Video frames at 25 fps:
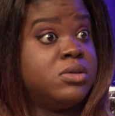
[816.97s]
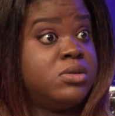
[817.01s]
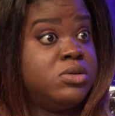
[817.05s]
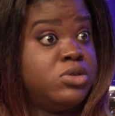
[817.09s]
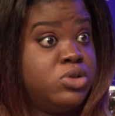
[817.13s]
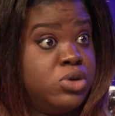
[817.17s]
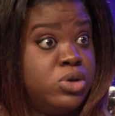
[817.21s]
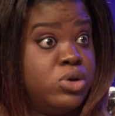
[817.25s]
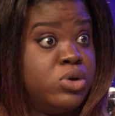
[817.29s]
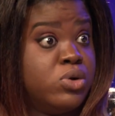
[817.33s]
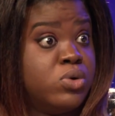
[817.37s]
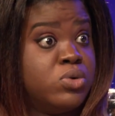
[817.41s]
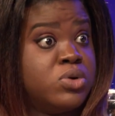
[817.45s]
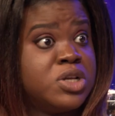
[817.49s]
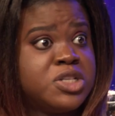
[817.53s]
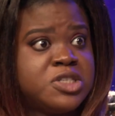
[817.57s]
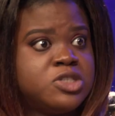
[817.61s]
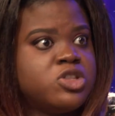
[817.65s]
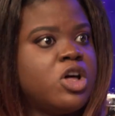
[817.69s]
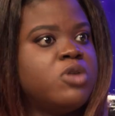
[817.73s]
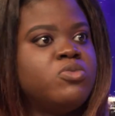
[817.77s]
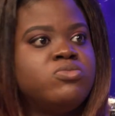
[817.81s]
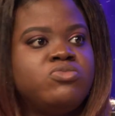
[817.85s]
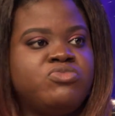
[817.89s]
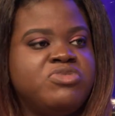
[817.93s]
It's
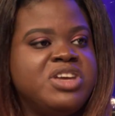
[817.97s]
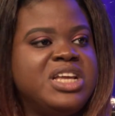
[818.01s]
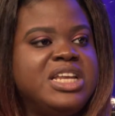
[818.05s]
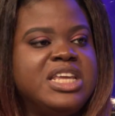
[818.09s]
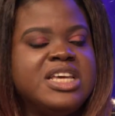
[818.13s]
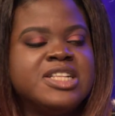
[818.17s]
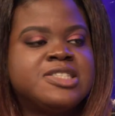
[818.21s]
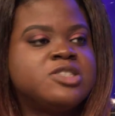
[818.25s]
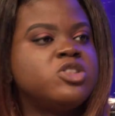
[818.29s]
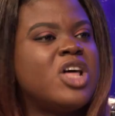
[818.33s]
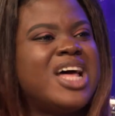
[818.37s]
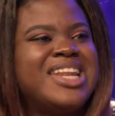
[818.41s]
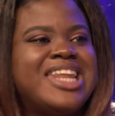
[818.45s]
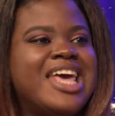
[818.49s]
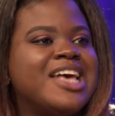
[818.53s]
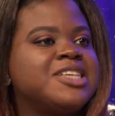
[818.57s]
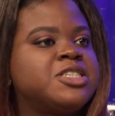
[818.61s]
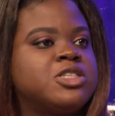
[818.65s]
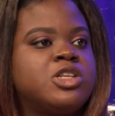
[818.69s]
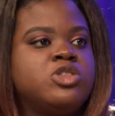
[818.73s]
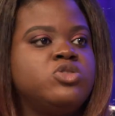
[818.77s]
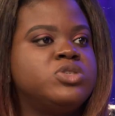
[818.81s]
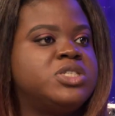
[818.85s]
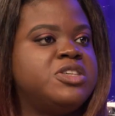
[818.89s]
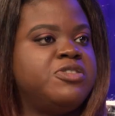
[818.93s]
not it's not an
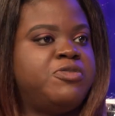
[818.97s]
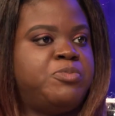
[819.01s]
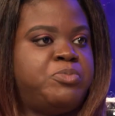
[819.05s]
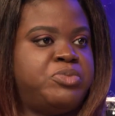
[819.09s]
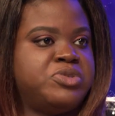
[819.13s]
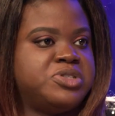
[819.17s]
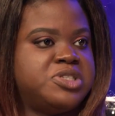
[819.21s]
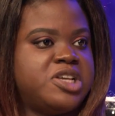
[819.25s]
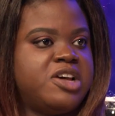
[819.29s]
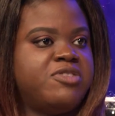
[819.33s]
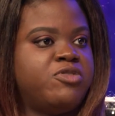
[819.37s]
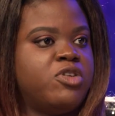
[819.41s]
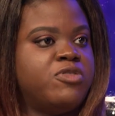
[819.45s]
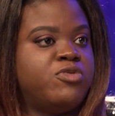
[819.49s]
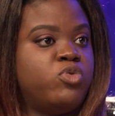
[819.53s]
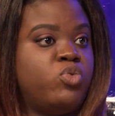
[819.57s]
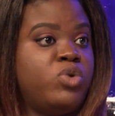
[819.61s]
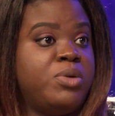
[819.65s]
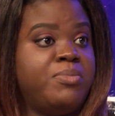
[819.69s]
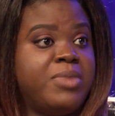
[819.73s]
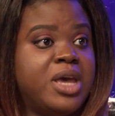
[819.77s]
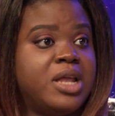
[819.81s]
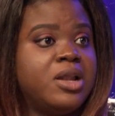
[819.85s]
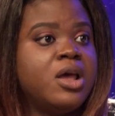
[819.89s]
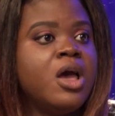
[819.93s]
exclusive preserve of
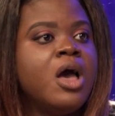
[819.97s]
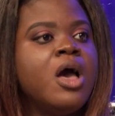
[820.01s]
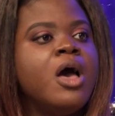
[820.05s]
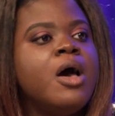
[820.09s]
women.